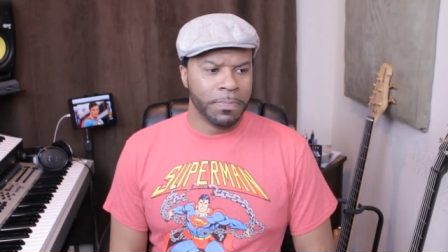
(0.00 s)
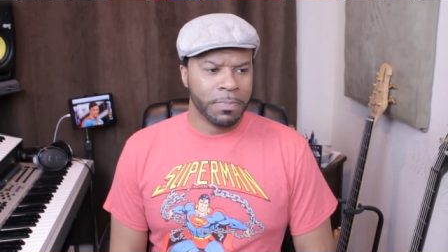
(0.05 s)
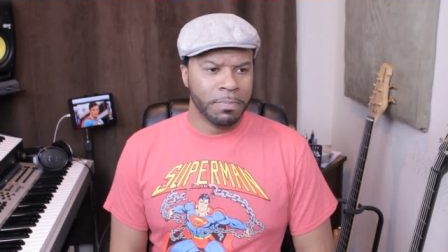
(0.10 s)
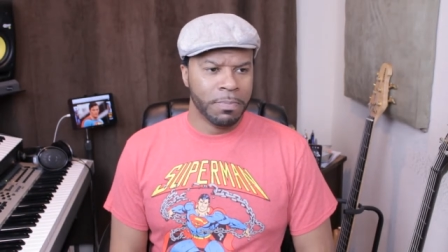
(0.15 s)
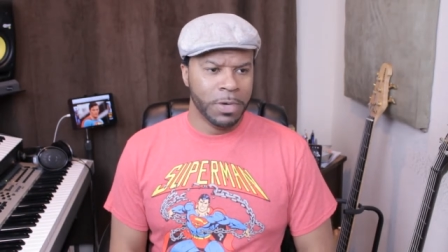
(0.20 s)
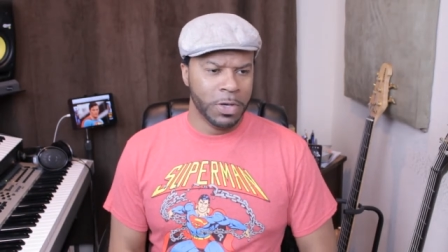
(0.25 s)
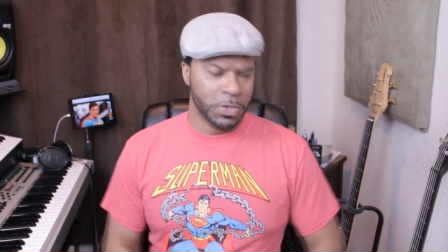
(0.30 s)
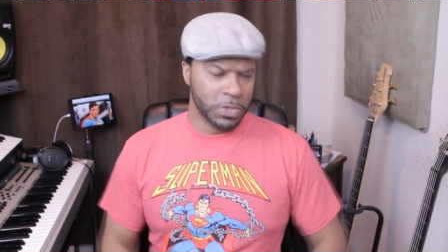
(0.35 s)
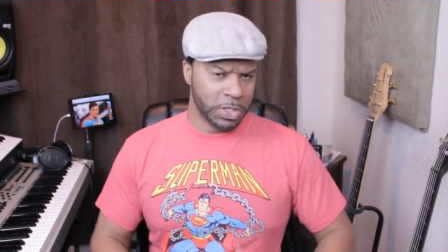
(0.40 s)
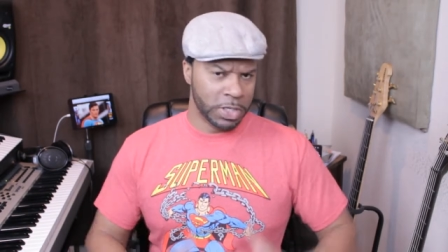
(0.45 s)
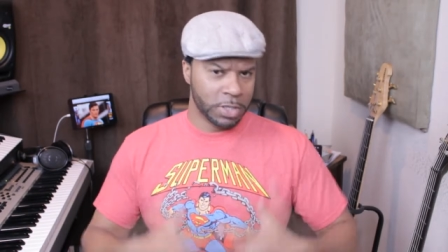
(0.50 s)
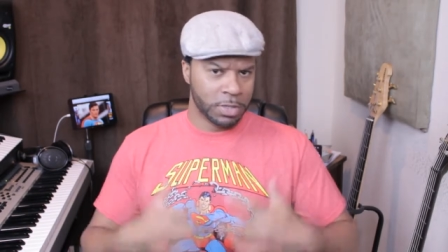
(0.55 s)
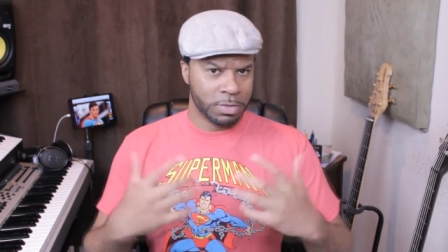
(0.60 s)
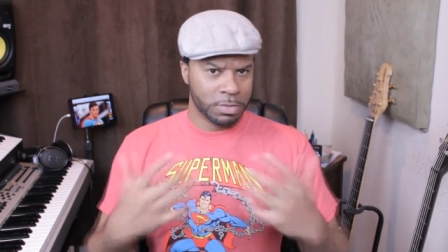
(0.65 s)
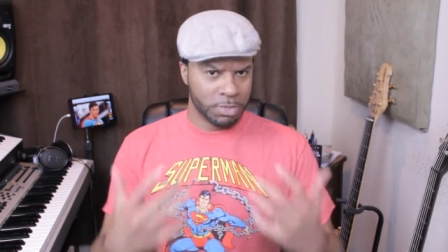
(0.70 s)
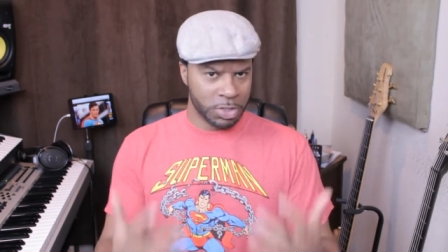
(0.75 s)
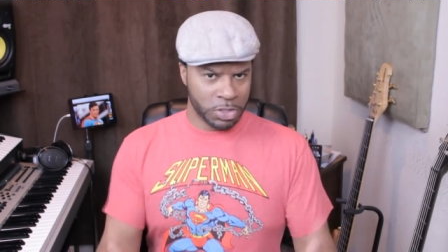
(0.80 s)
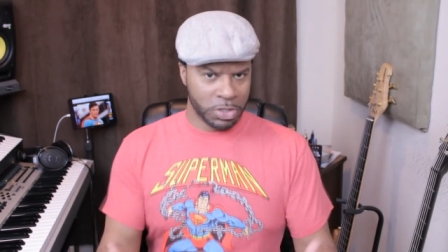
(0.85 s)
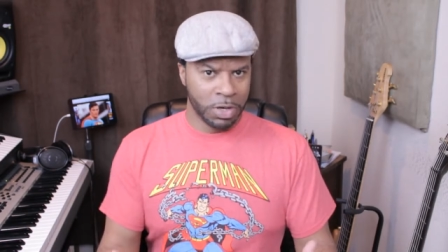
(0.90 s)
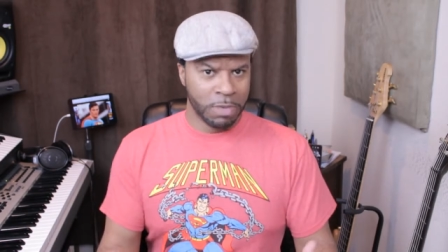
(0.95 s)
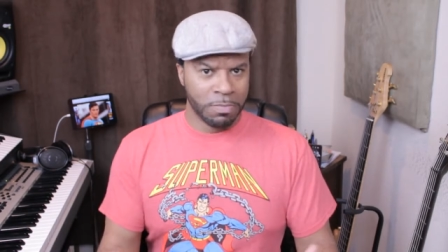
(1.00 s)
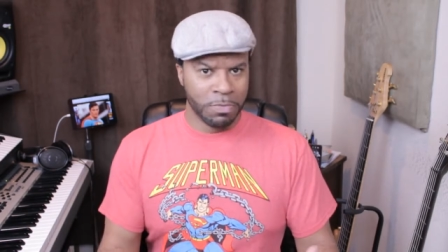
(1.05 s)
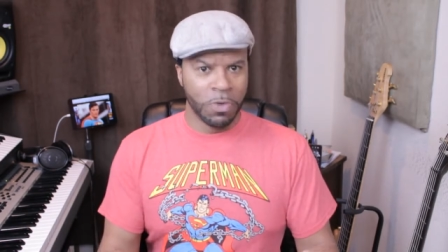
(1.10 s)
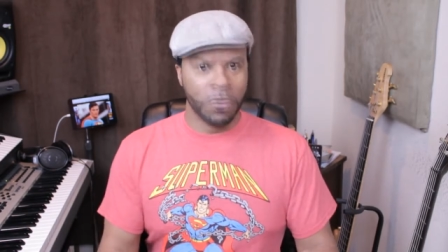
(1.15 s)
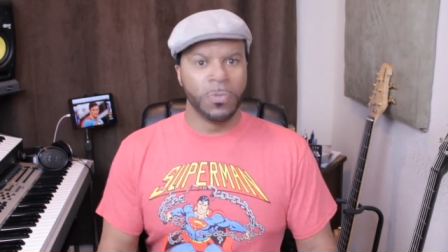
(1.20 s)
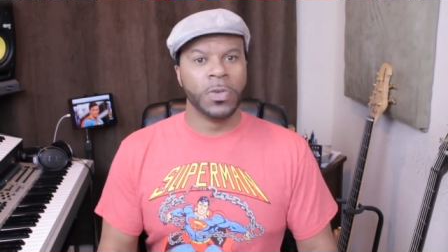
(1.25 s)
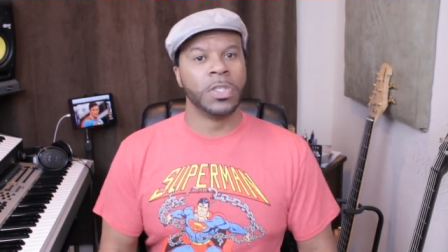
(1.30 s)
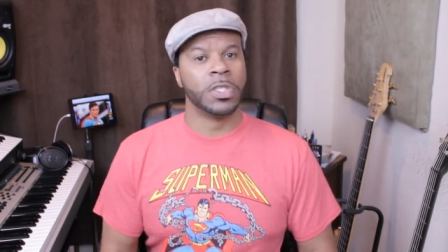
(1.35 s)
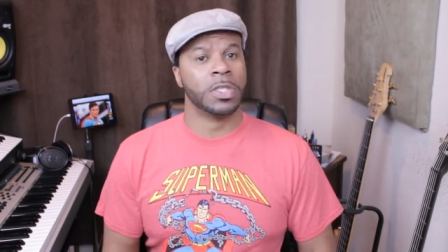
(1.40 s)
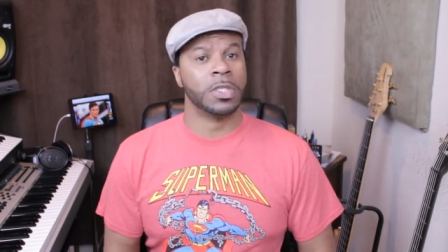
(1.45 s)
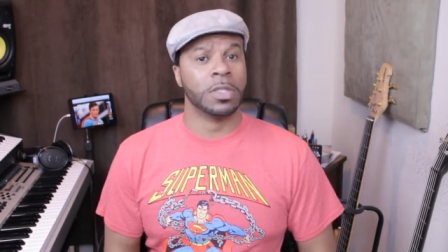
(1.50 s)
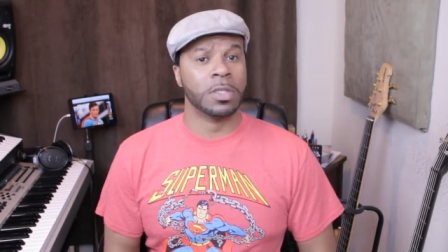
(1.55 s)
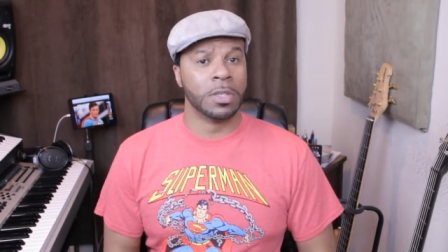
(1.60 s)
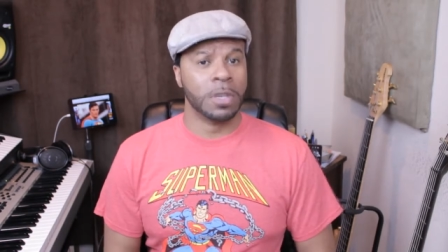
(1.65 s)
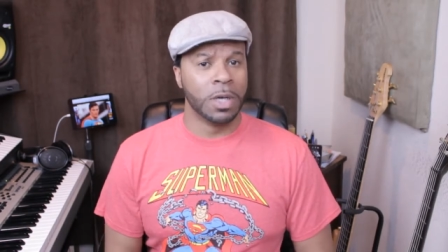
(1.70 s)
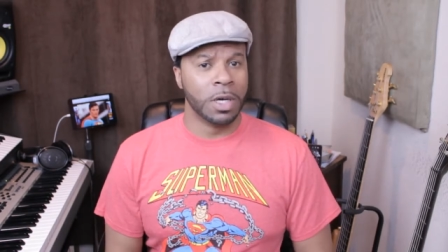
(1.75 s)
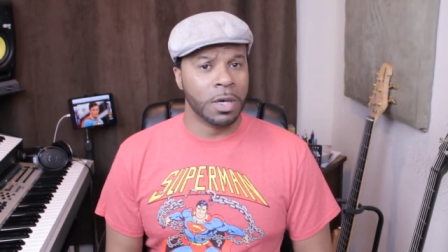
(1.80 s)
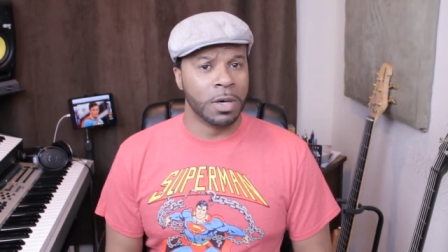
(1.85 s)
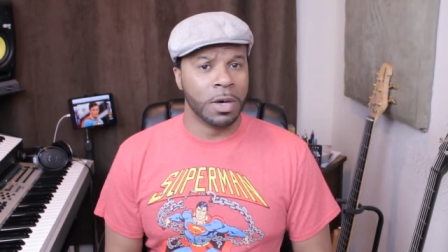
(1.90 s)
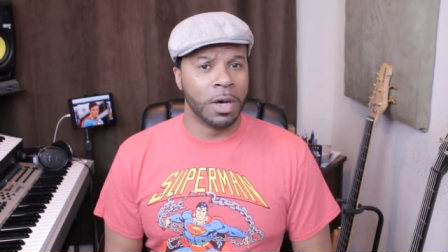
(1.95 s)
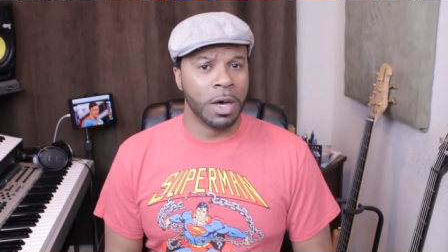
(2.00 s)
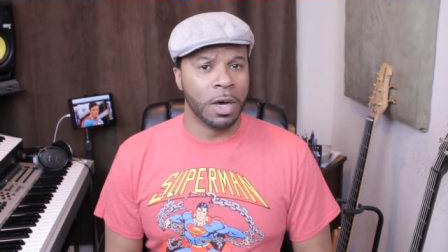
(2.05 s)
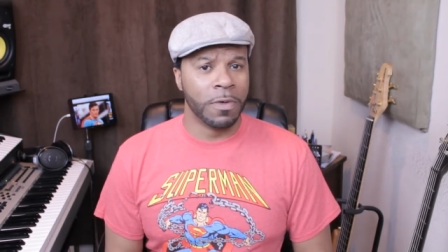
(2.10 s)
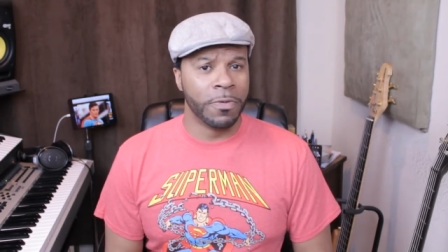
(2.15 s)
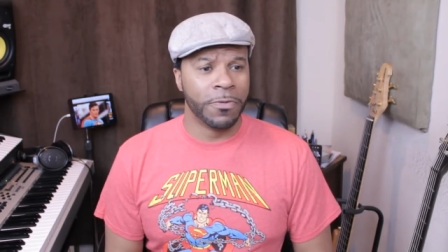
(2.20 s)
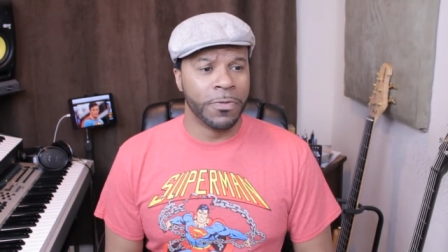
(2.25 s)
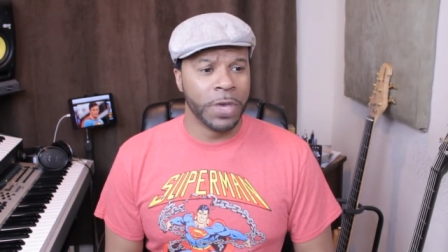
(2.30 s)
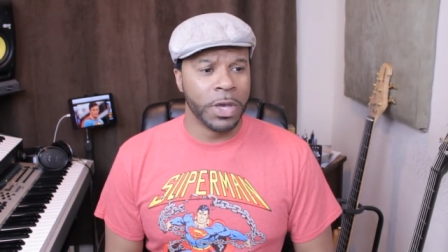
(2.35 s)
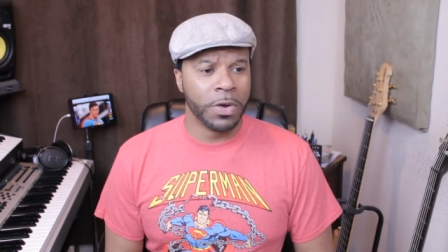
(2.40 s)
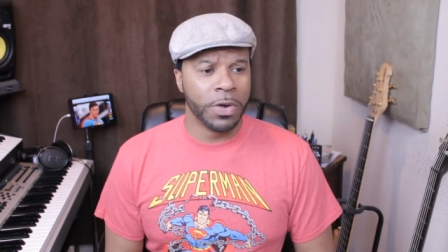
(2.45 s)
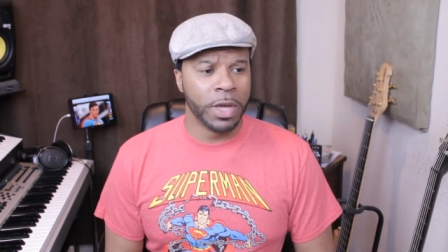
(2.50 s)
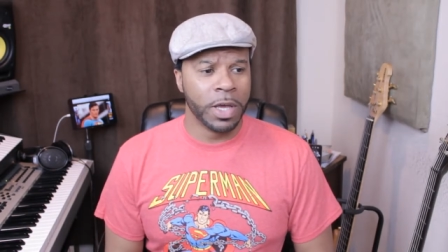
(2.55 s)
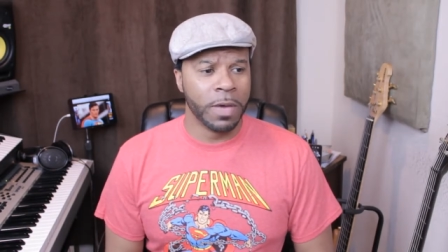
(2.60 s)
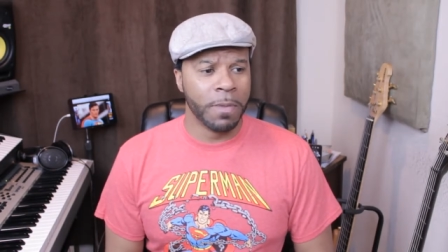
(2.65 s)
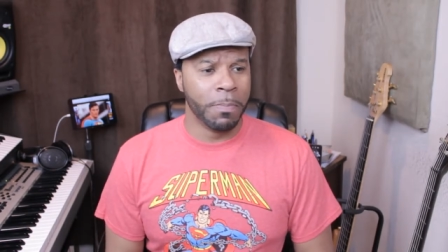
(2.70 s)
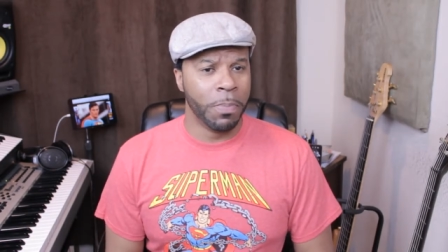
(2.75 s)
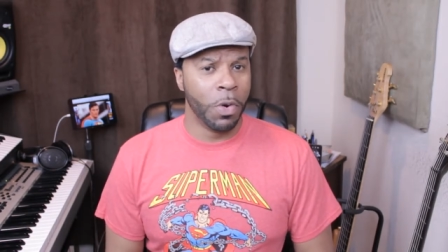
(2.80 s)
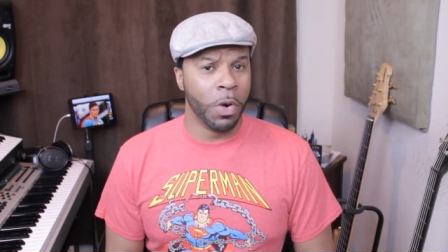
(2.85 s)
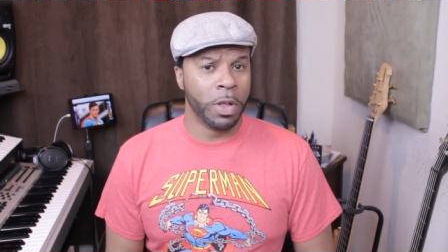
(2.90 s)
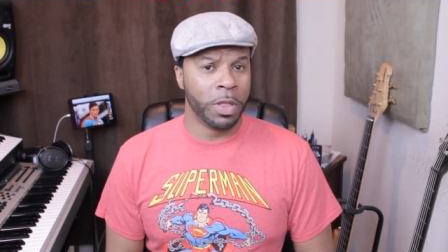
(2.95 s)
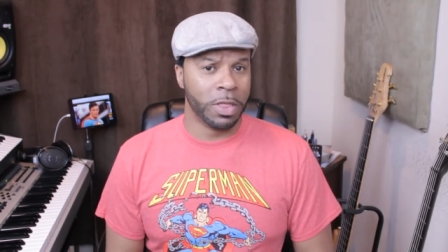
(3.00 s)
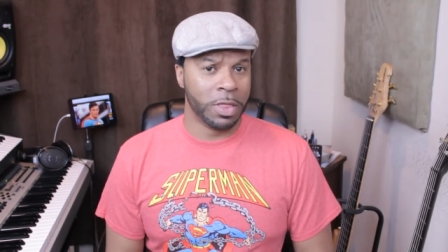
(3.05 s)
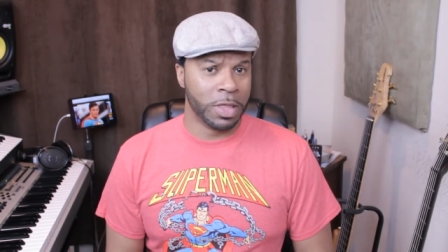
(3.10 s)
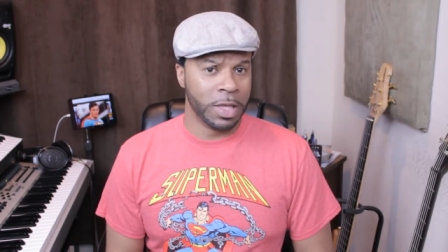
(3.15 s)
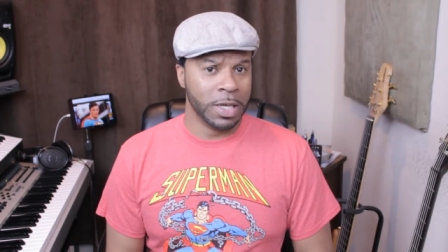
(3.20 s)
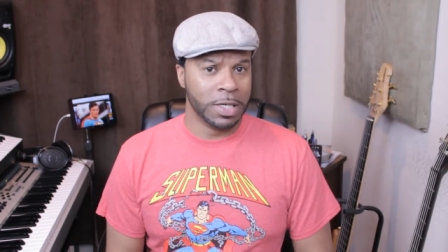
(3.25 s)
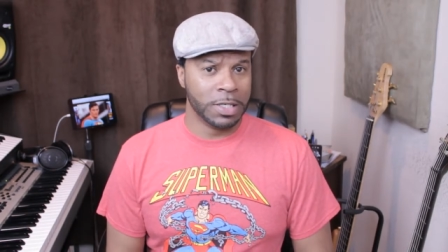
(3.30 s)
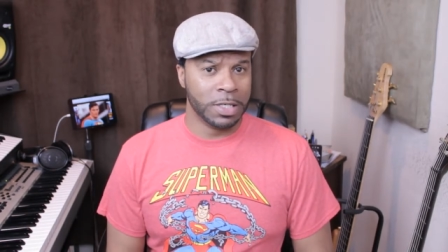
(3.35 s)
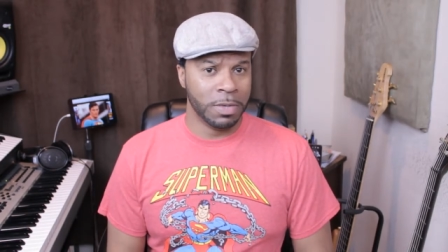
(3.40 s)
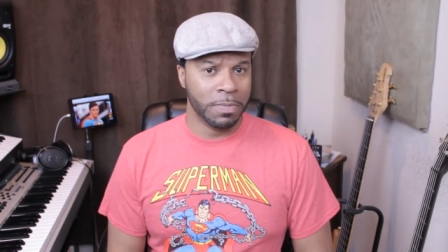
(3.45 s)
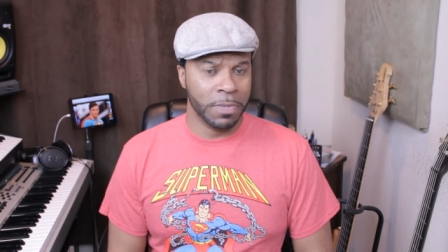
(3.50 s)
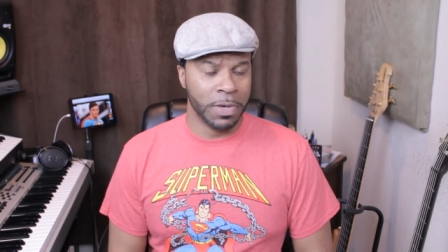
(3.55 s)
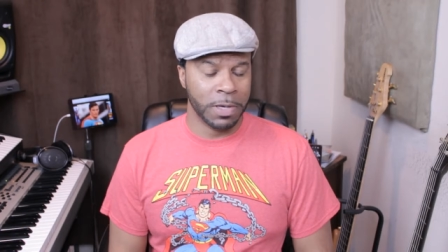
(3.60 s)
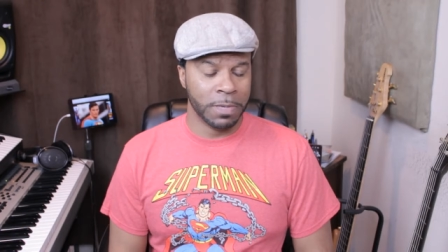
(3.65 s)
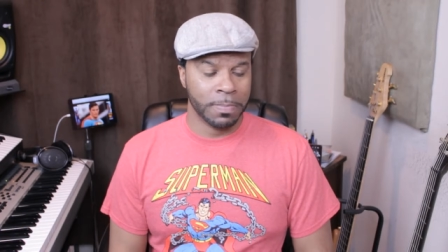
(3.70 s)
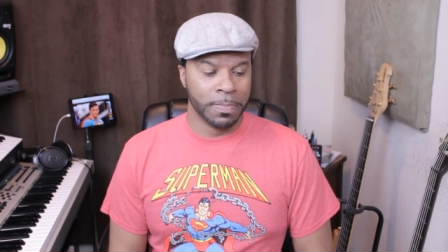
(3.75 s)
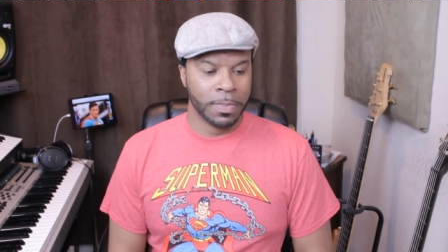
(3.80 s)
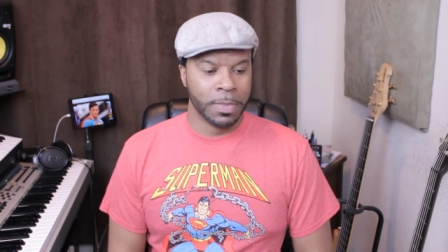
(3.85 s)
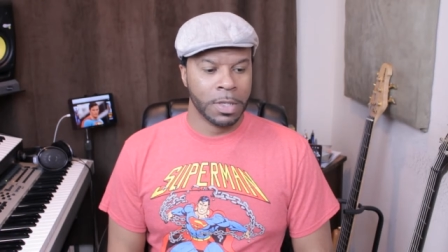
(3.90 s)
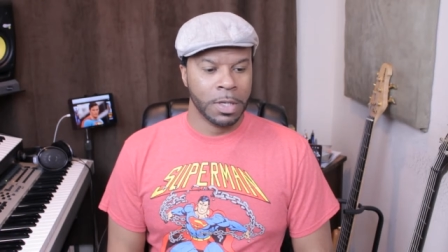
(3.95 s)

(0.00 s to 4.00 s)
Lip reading: music to movies is a very important thing to me.